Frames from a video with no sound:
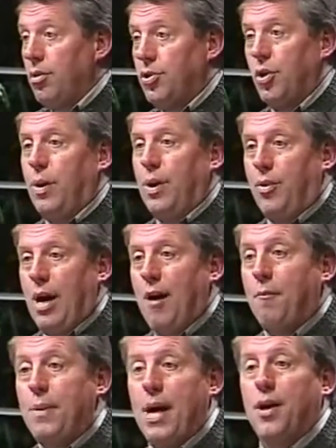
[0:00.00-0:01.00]
So we don't
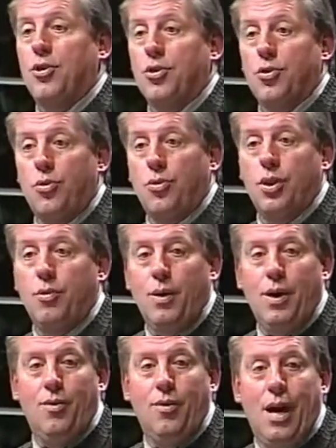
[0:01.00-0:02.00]
have pedestals, and
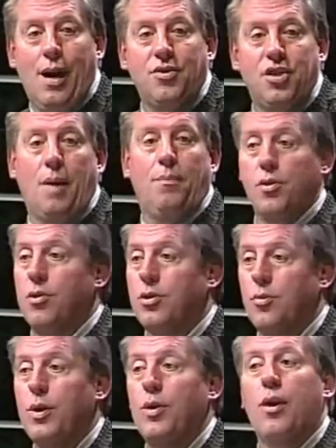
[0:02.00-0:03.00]
we don't have
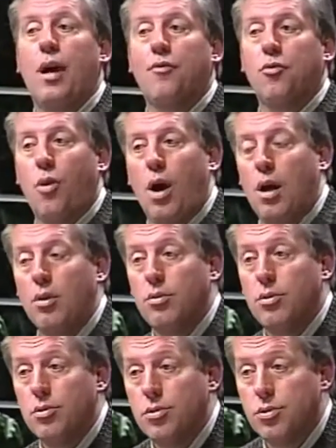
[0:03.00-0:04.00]
scepters, and we don't have
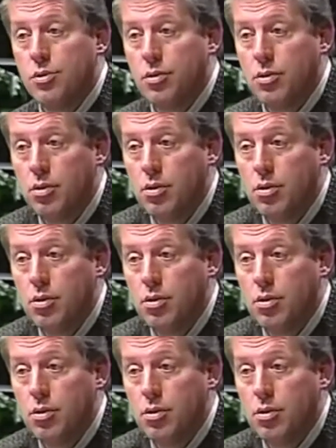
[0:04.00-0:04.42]
crowns.